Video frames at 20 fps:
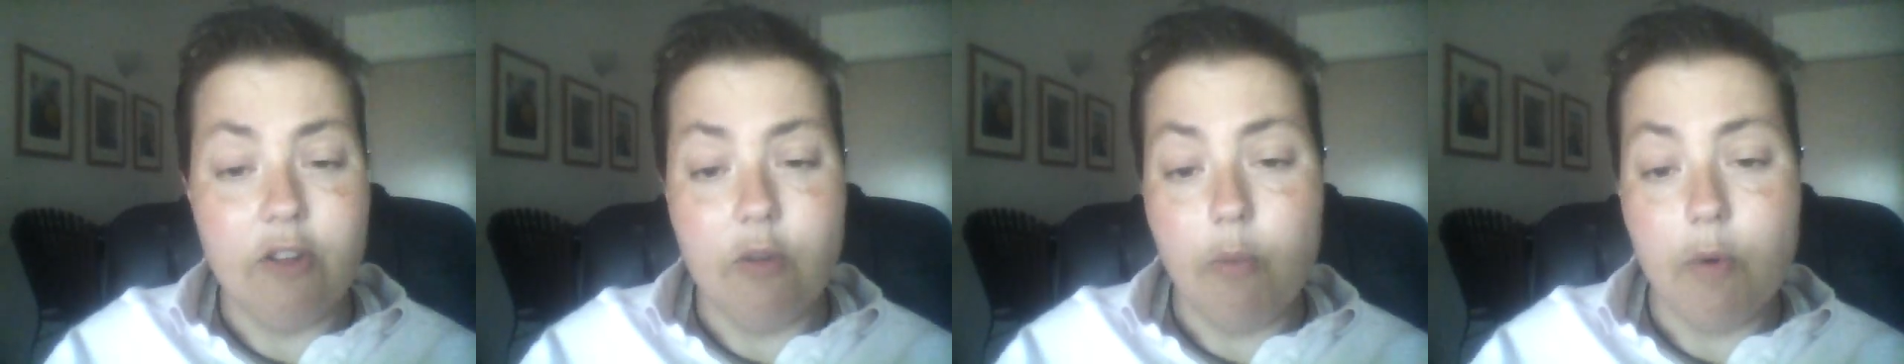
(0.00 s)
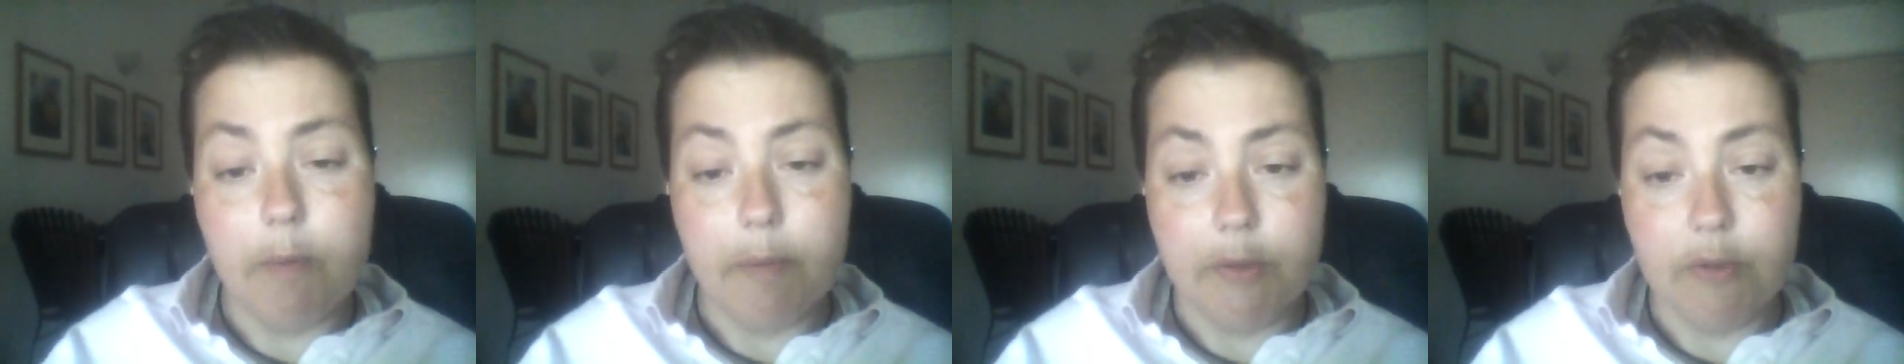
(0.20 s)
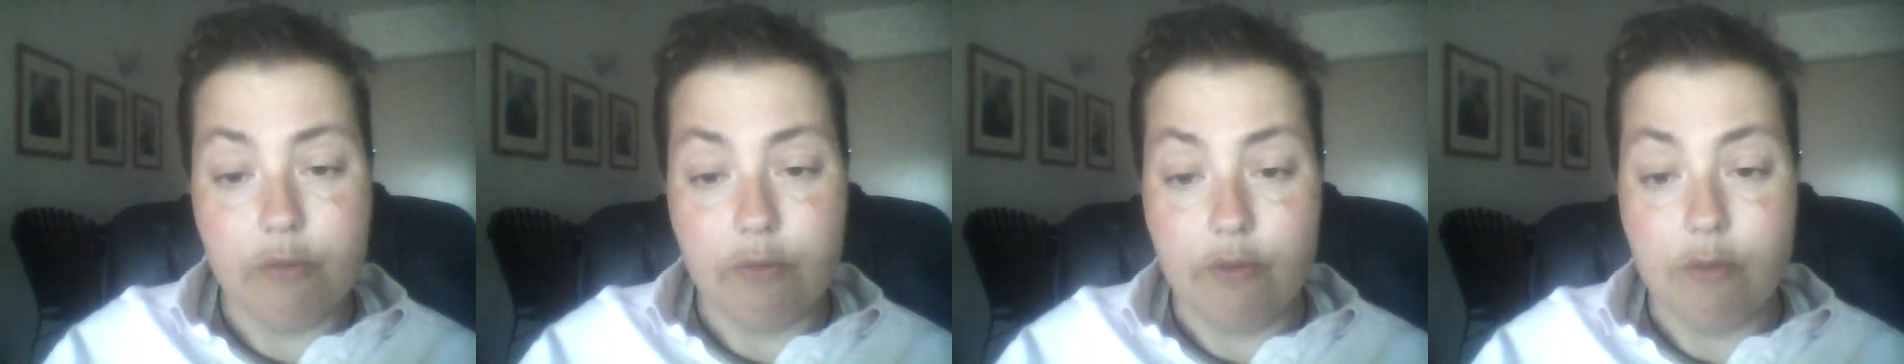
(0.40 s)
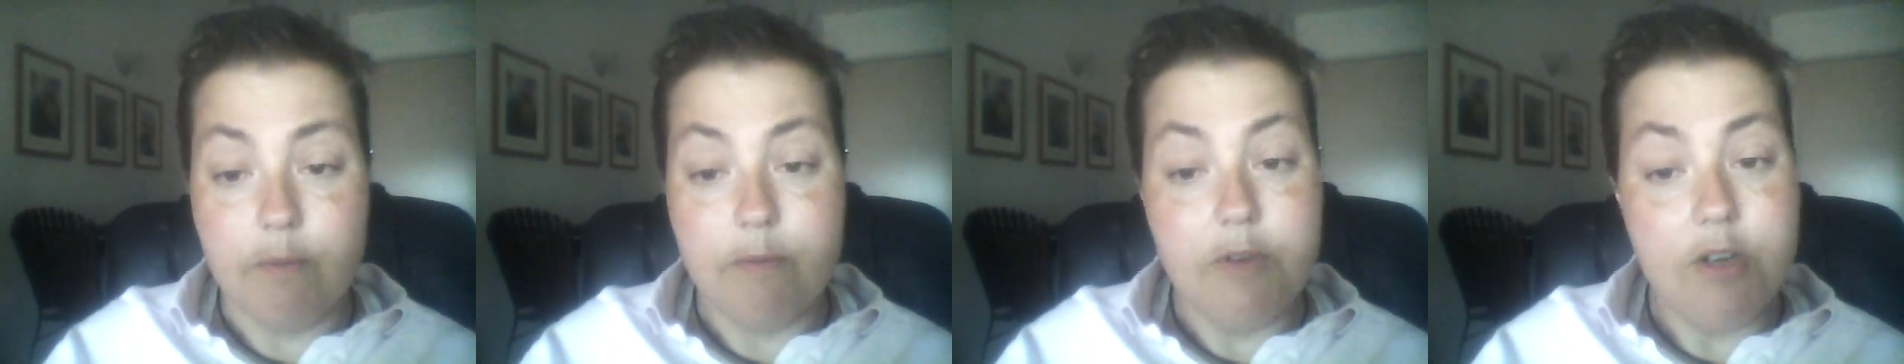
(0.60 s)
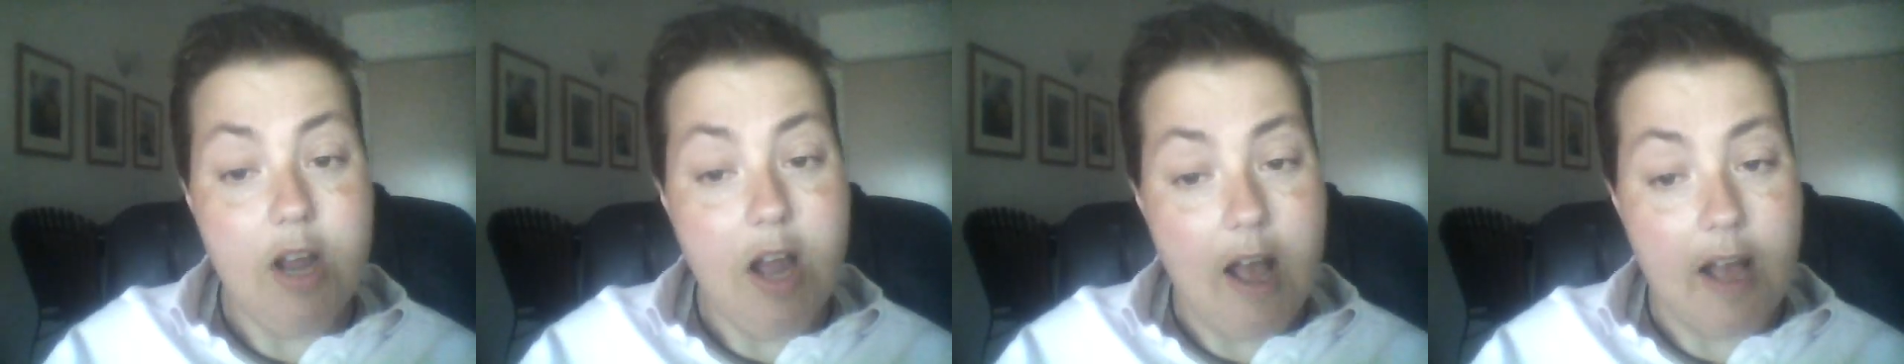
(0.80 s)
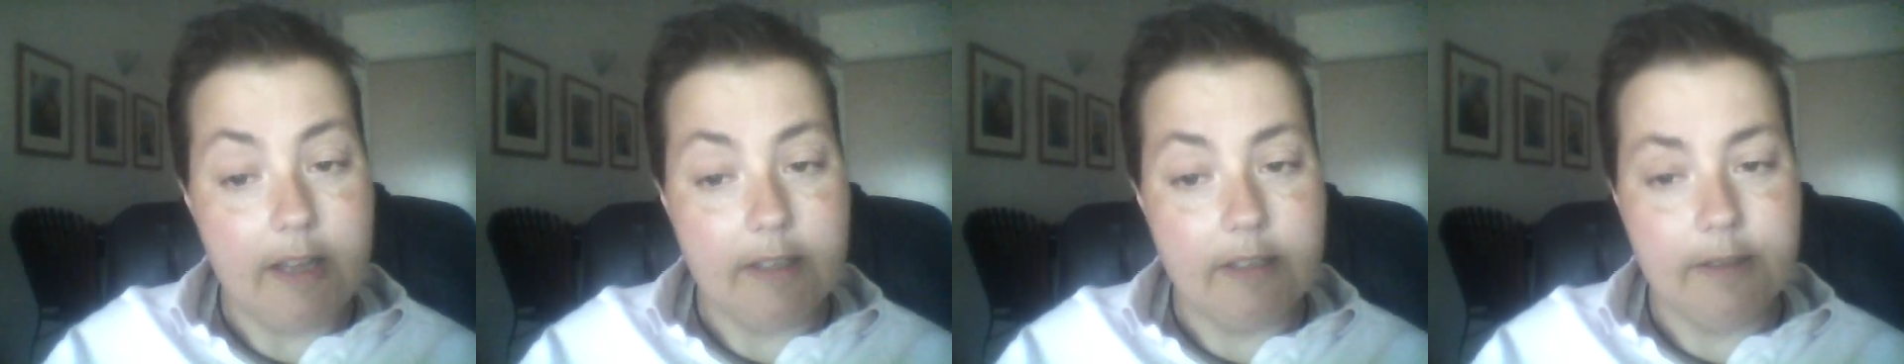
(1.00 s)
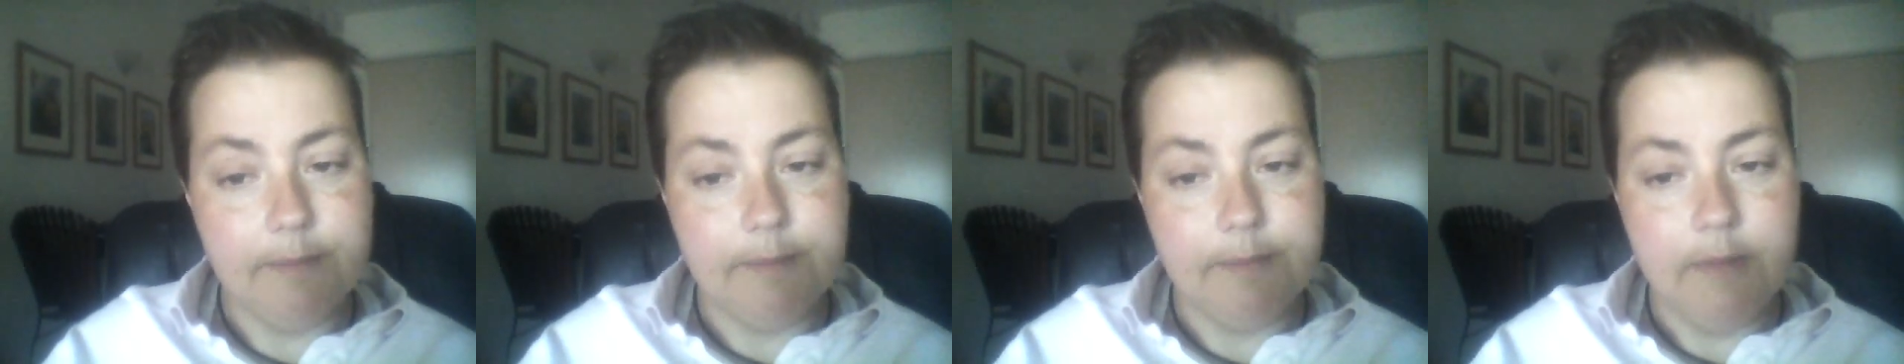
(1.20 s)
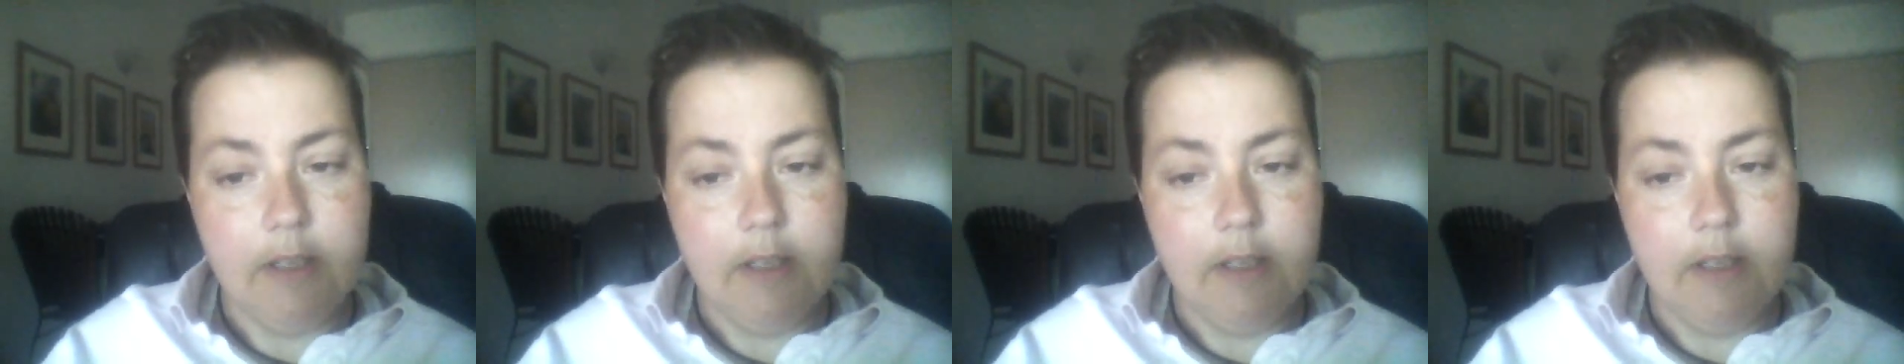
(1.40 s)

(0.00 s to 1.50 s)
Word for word: in the Woman's Room, Not.'